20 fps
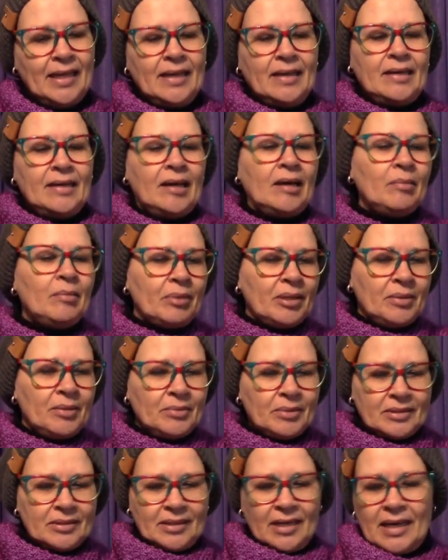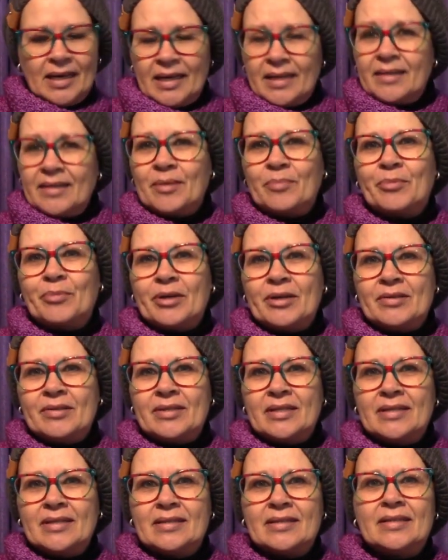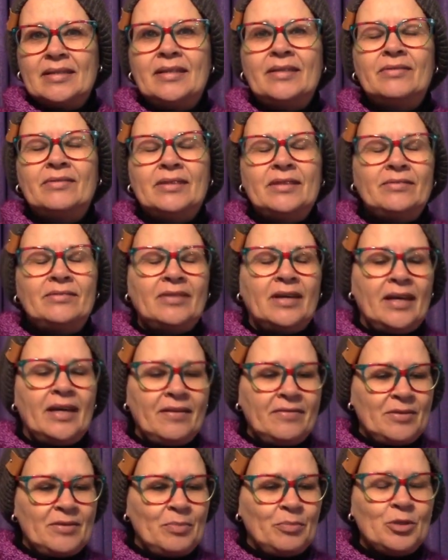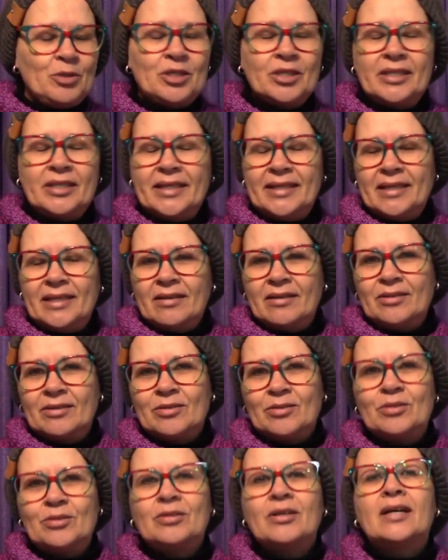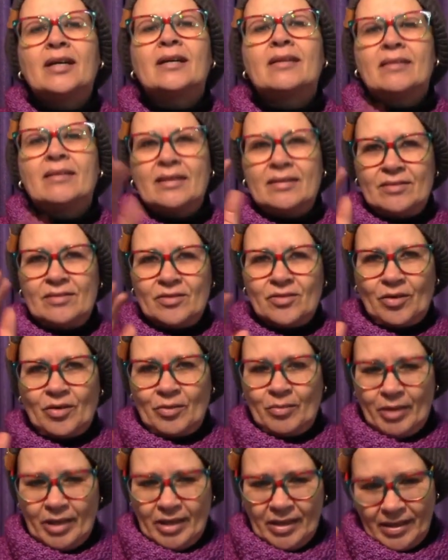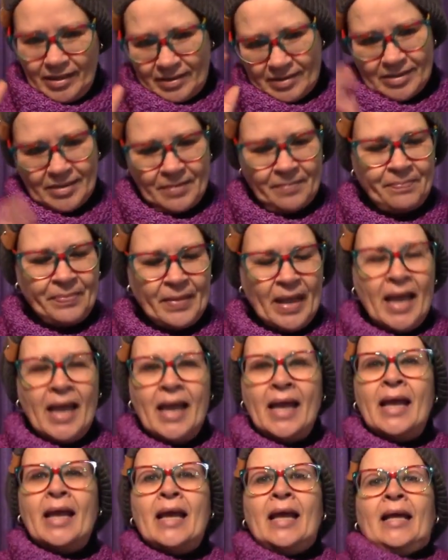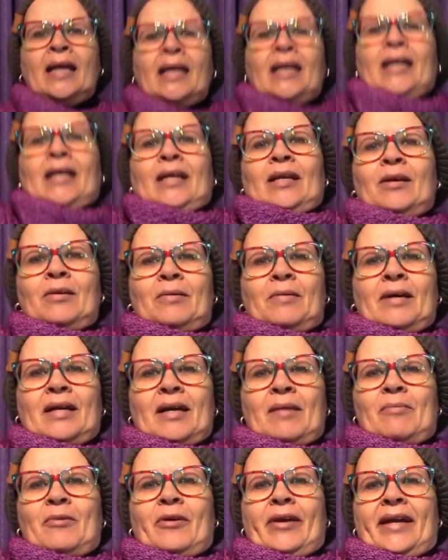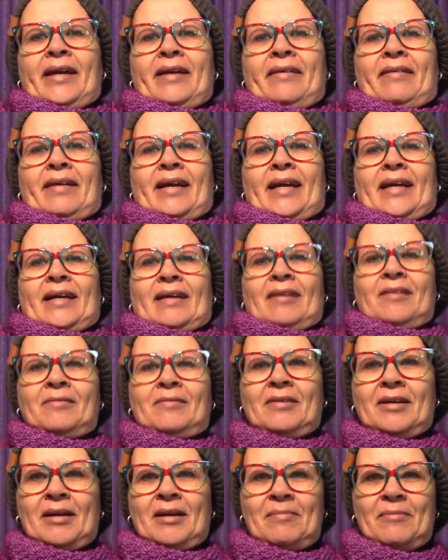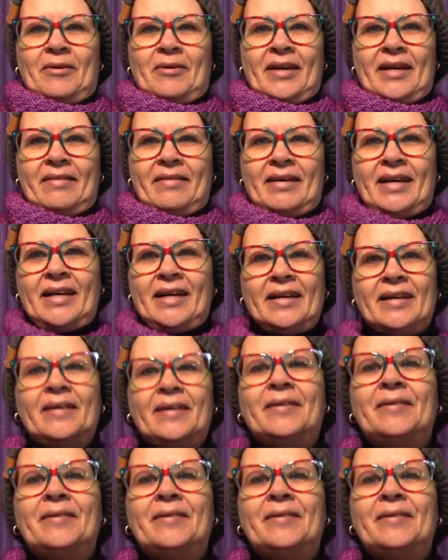Nobody will die in the process, and even if I have to push a deadline or two out, then so be it. Look what I'm wearing. Look what I'm wearing.